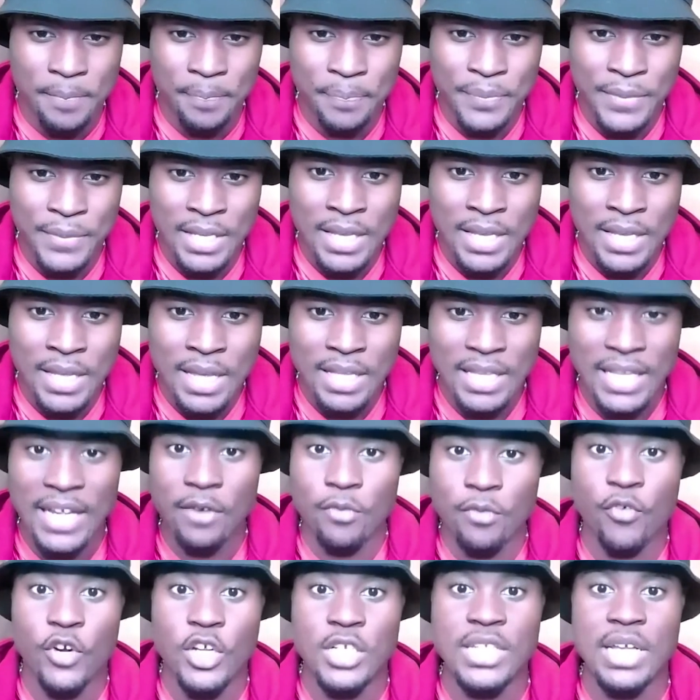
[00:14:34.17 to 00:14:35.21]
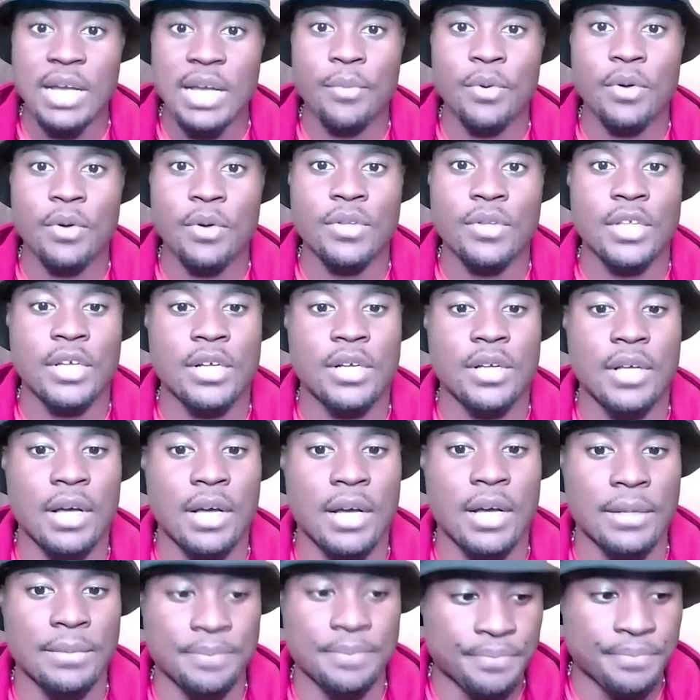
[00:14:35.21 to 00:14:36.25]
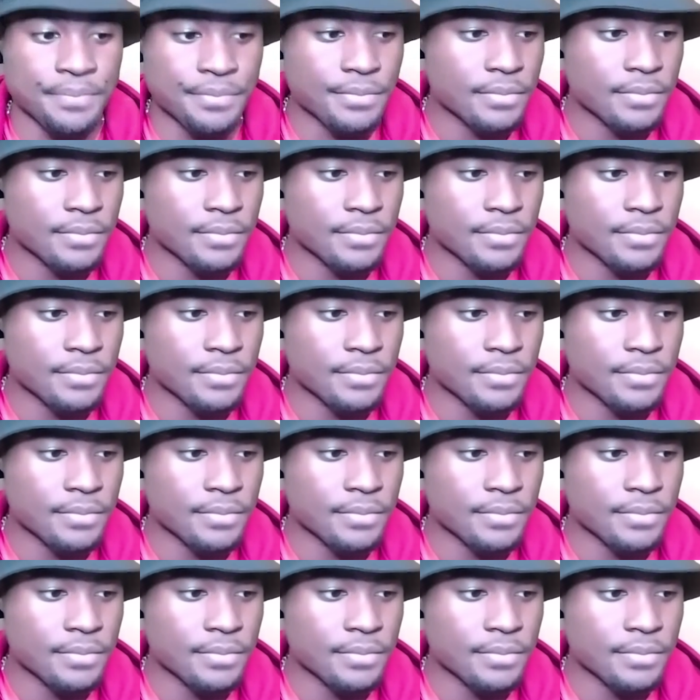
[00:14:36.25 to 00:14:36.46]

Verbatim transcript: yeah like for example um